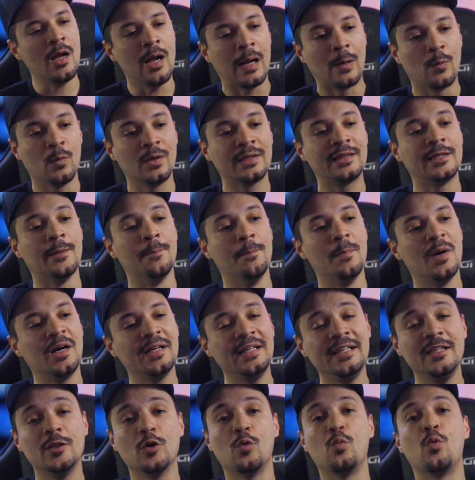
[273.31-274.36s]
I want the
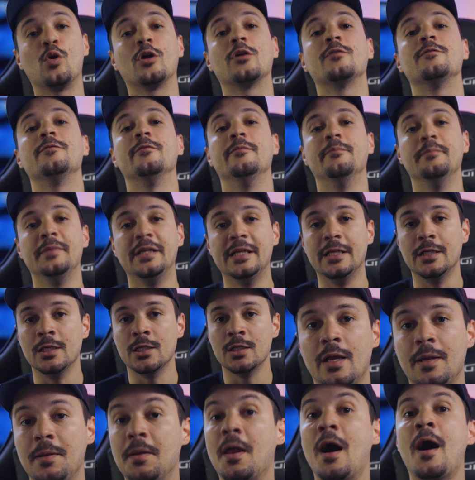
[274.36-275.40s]
money to work for me
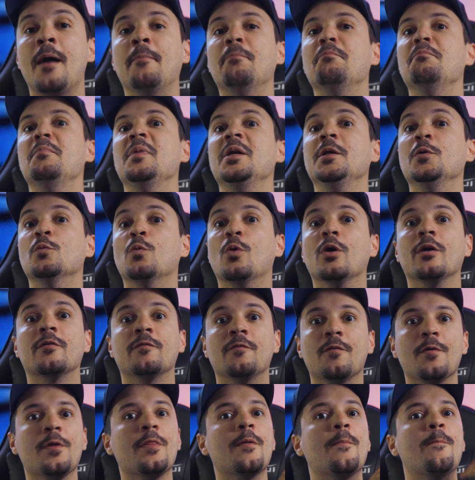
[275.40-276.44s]
and not me work
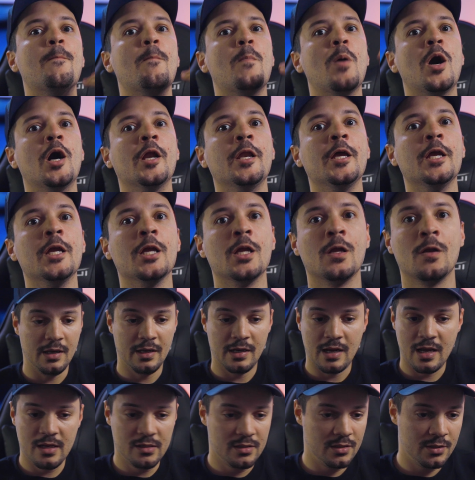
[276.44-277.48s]
for the money.
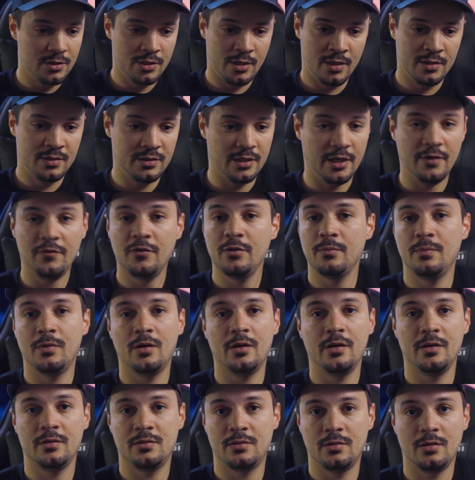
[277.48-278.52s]
And I suggest
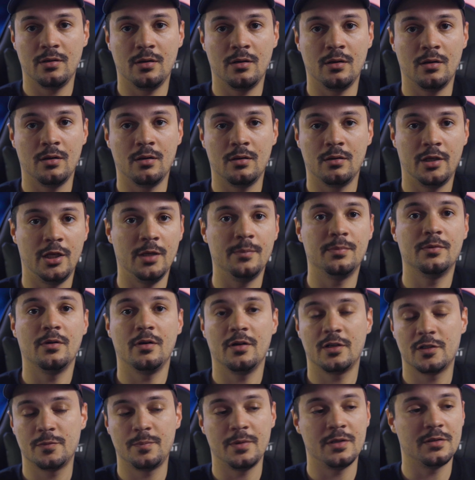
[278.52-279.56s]
everybody to keep their
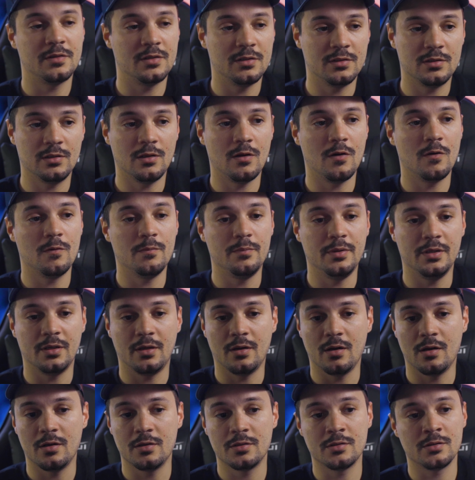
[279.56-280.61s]
expenses low
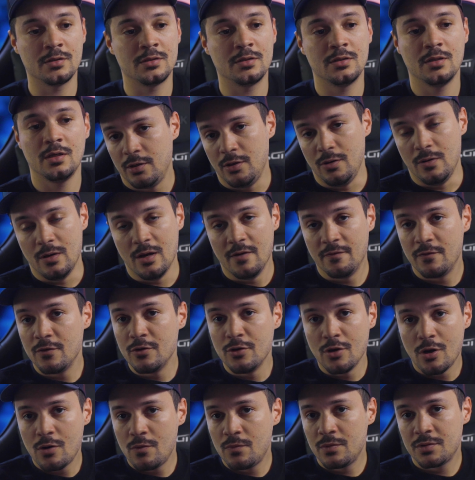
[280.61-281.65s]
because you never
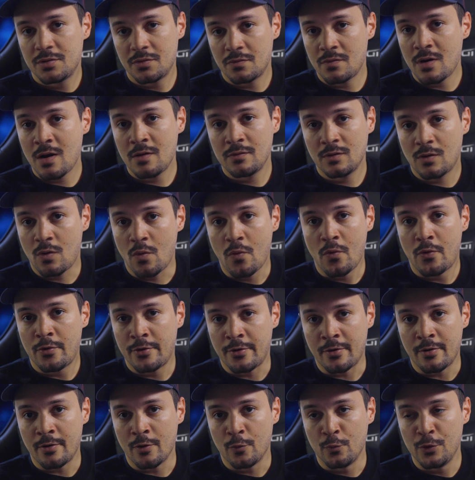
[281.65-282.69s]
know what's around the
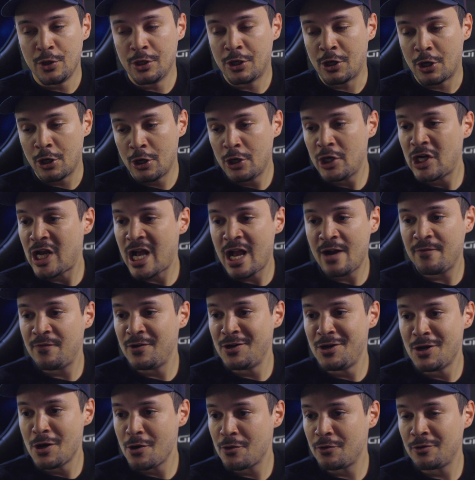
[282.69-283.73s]
corner. We could have
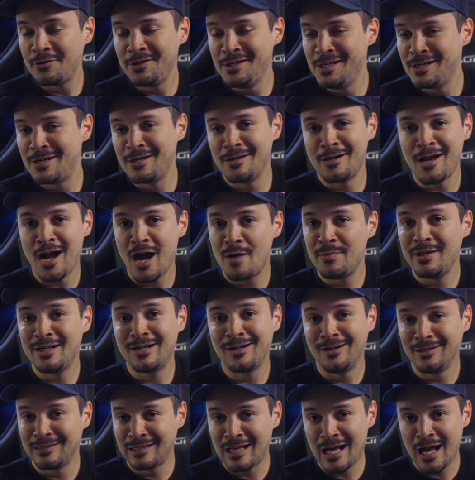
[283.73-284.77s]
another economic
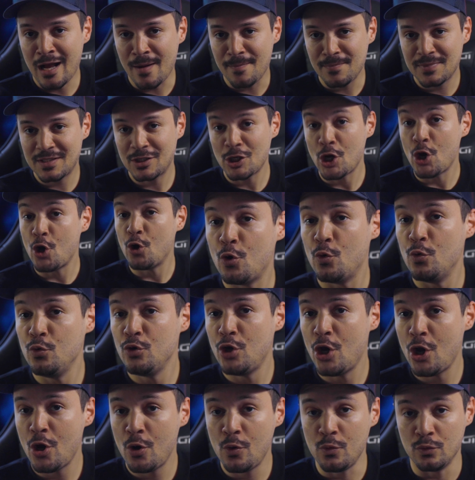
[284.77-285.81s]
collapse. Who
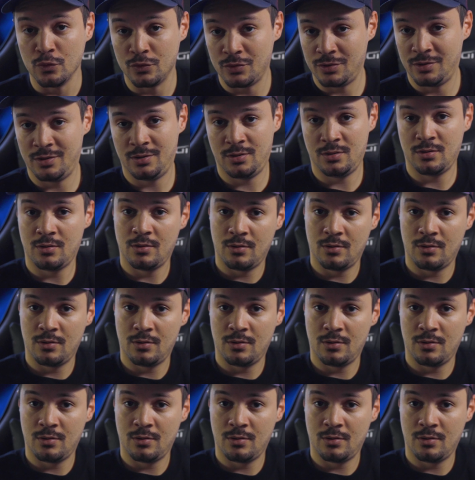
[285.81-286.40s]
knows?